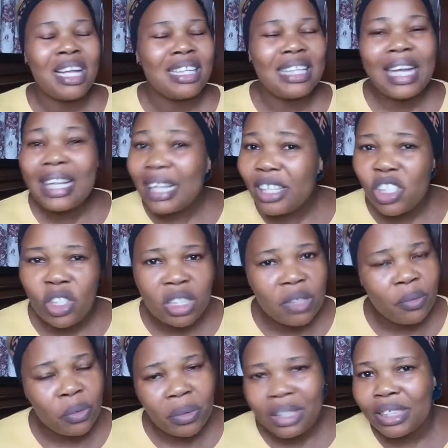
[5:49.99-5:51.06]
Nengi is not
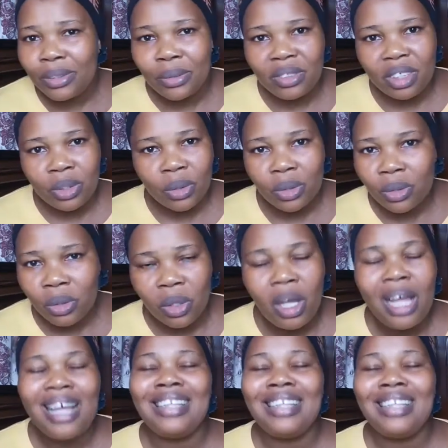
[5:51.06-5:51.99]
even ready to date Ozo.